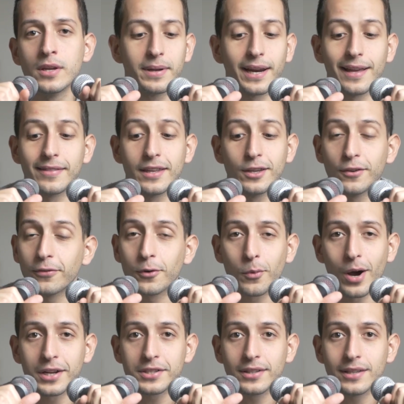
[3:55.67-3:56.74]
But again, thank you for
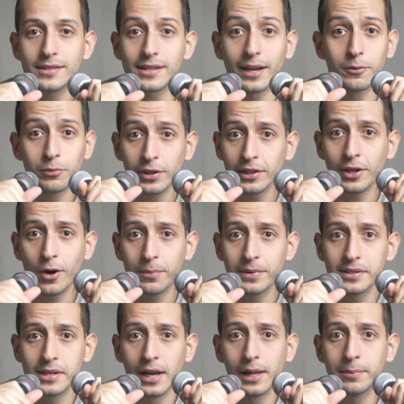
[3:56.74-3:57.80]
watching this. I really hope
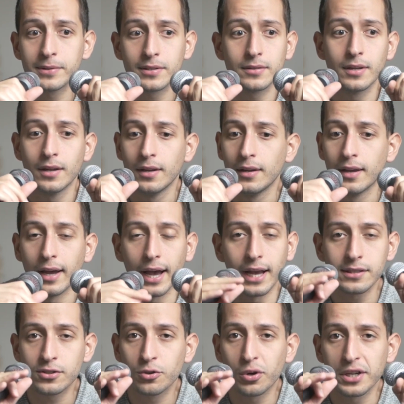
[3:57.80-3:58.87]
this helps.
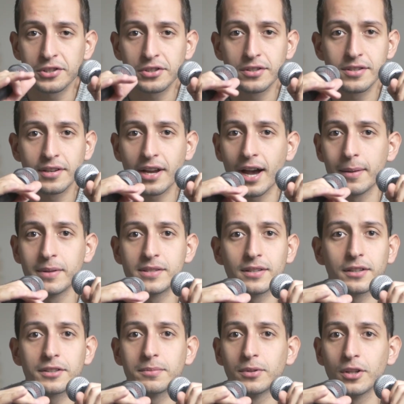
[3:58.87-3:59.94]
Ask questions in the comment
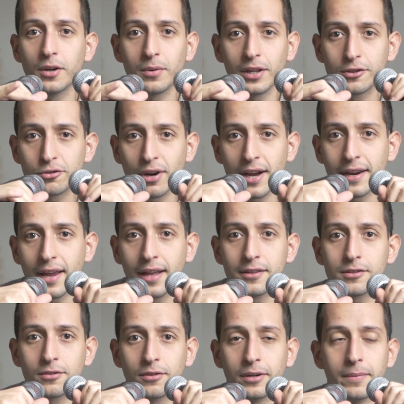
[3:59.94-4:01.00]
section below. I'll try to
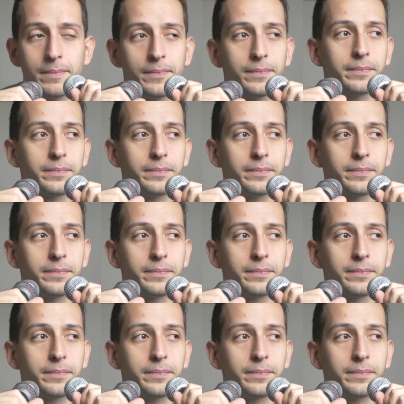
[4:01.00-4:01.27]
answer them.